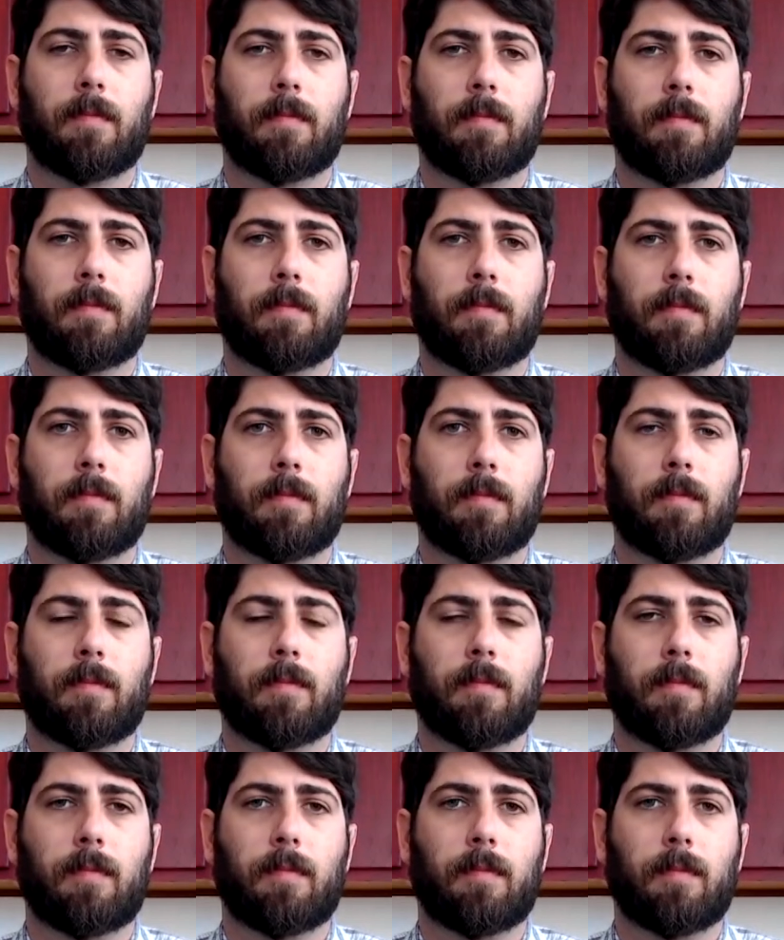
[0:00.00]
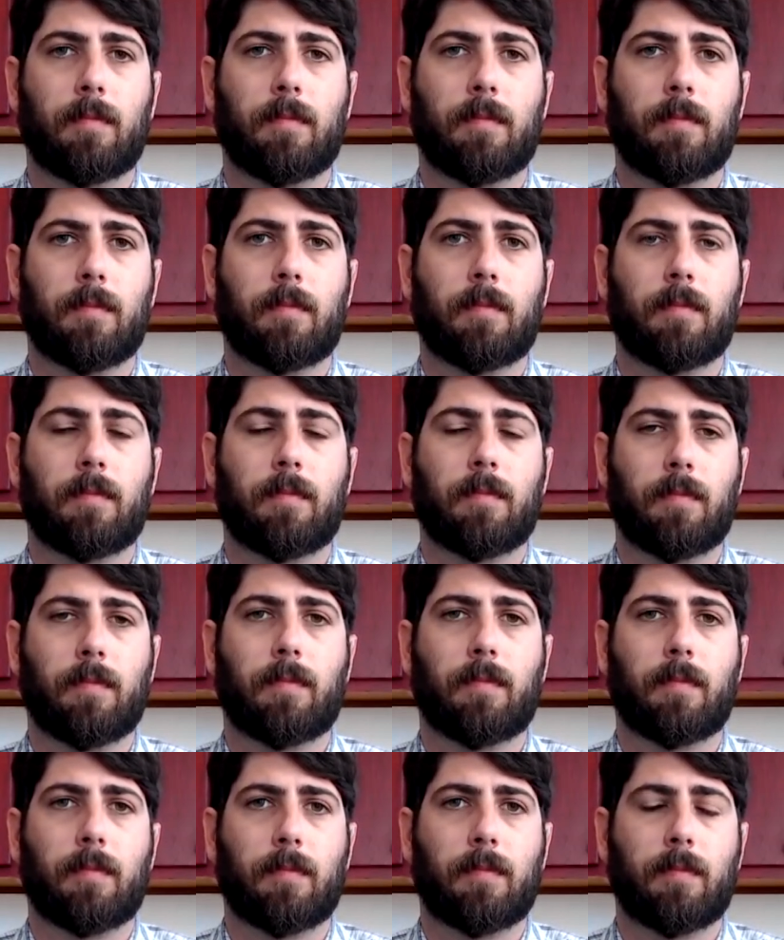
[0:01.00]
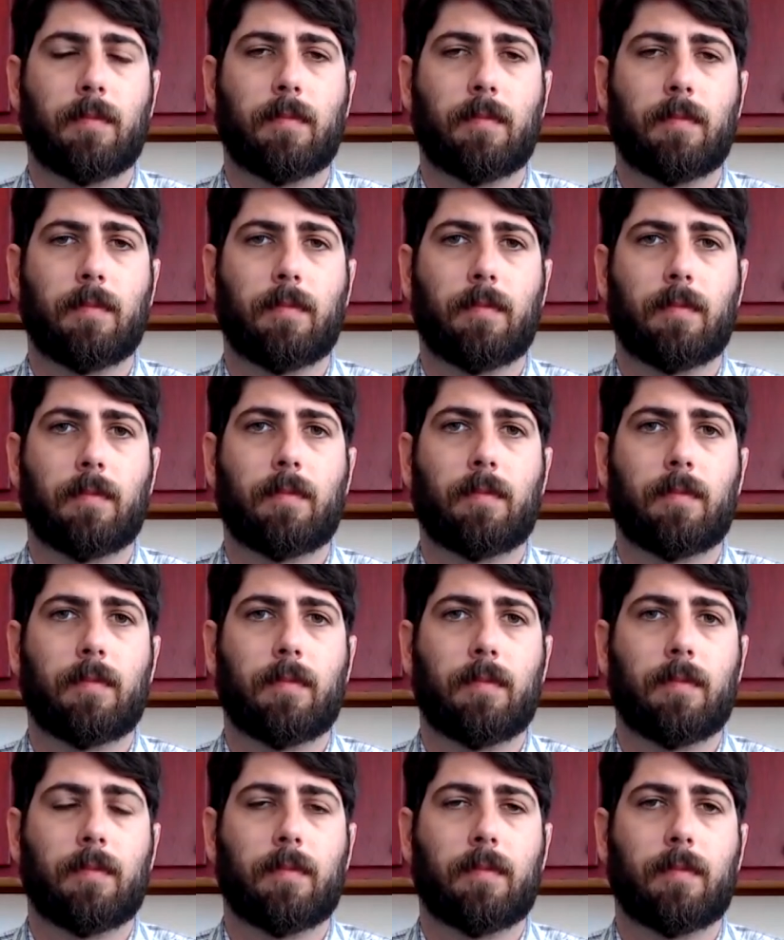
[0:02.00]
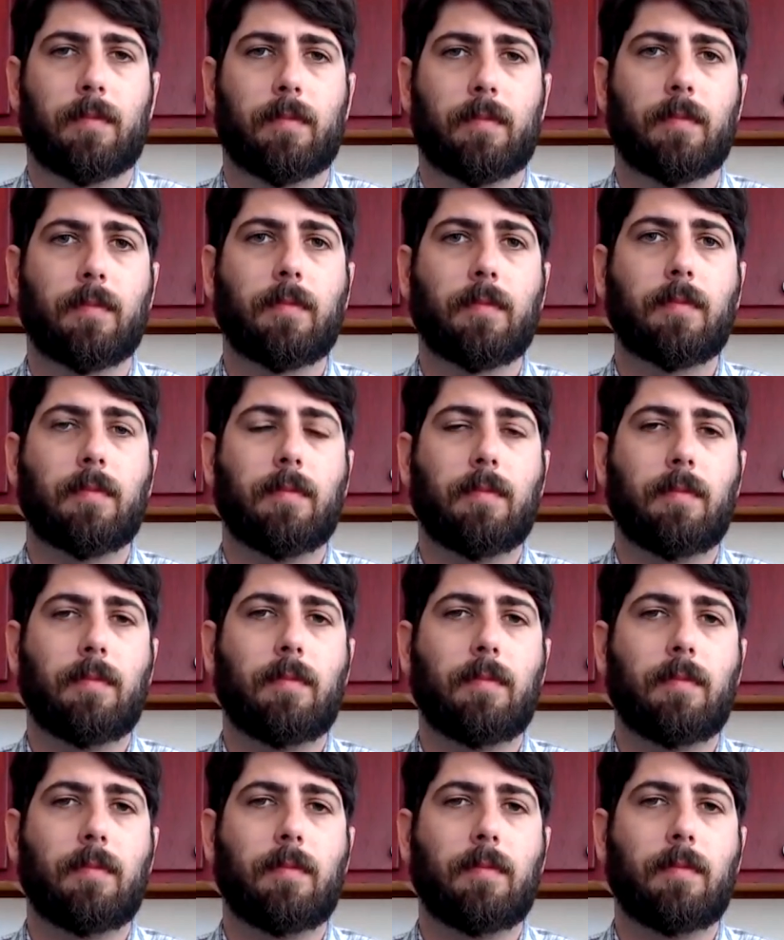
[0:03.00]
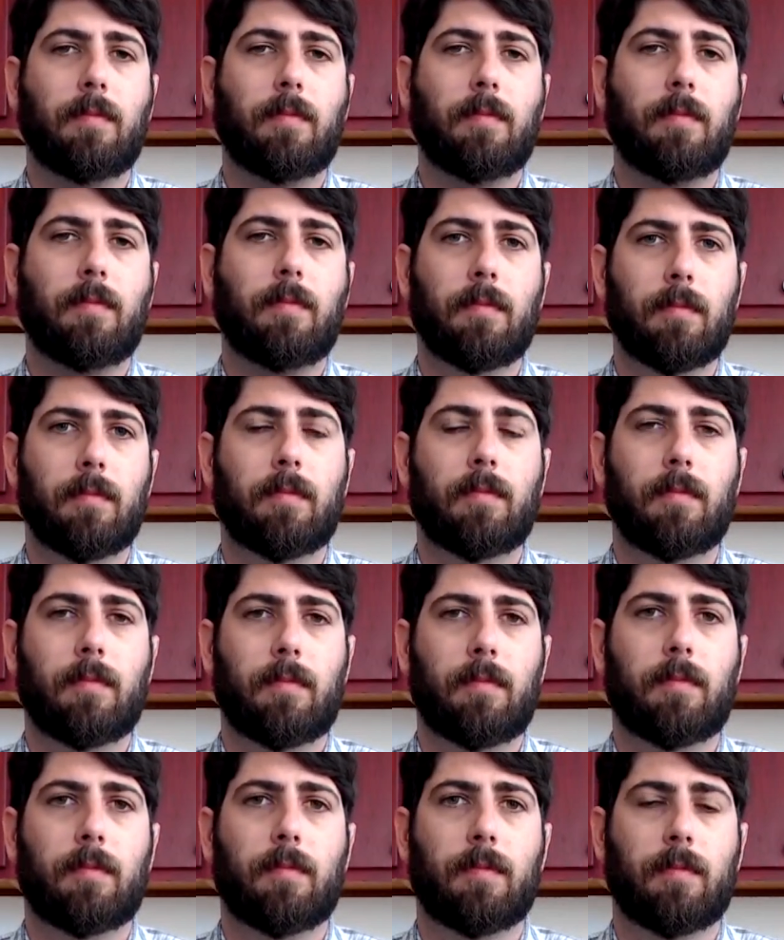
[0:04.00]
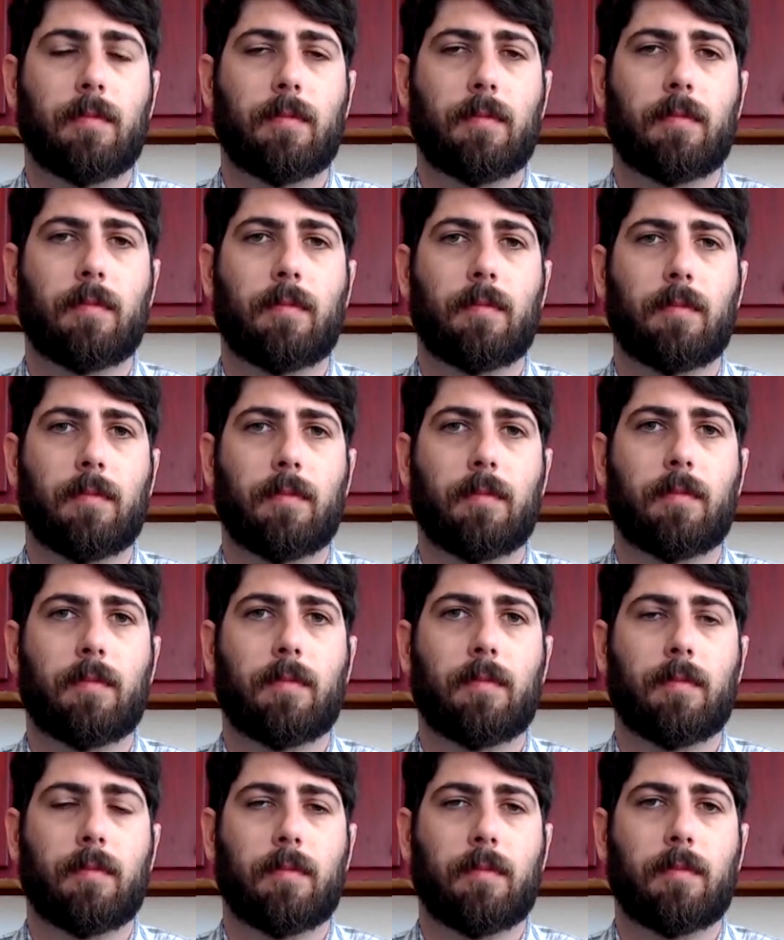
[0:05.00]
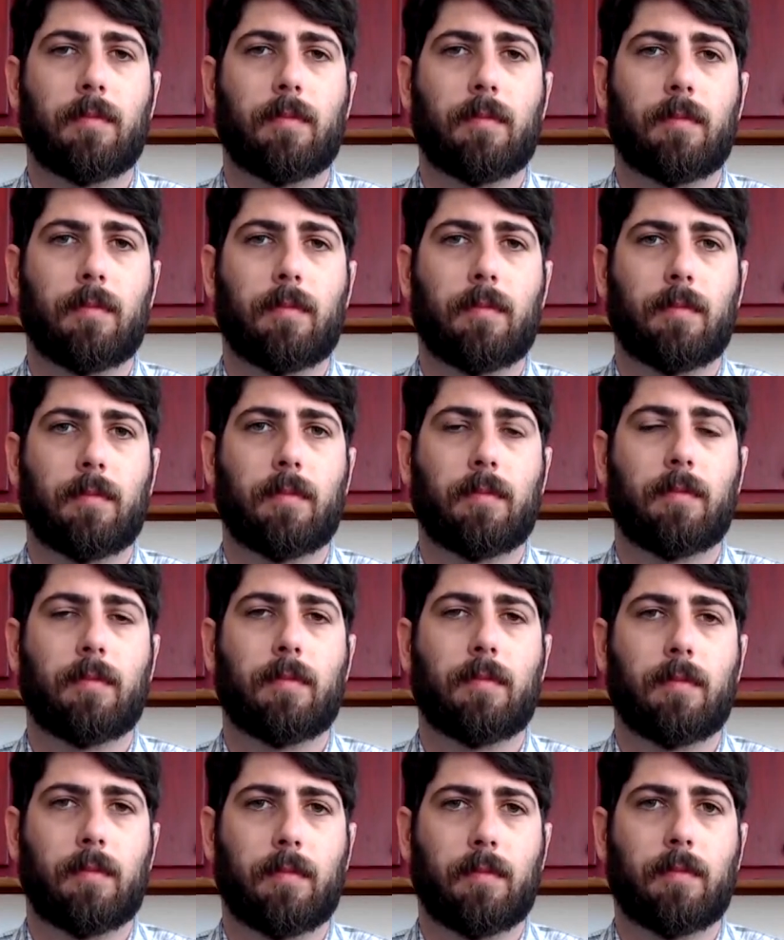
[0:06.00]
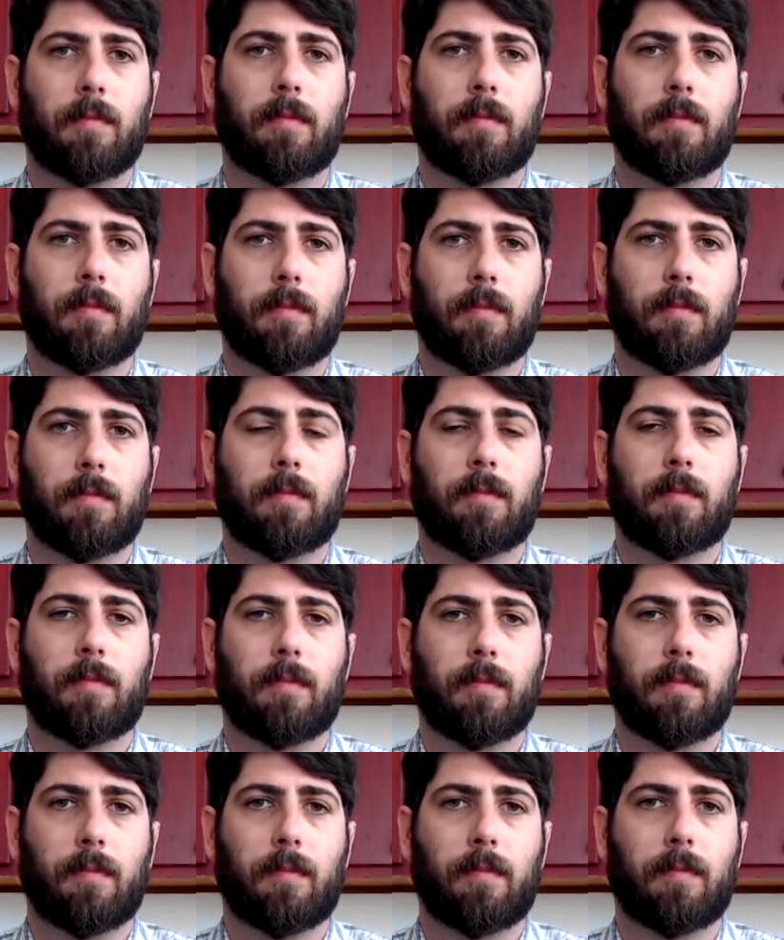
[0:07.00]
(silent)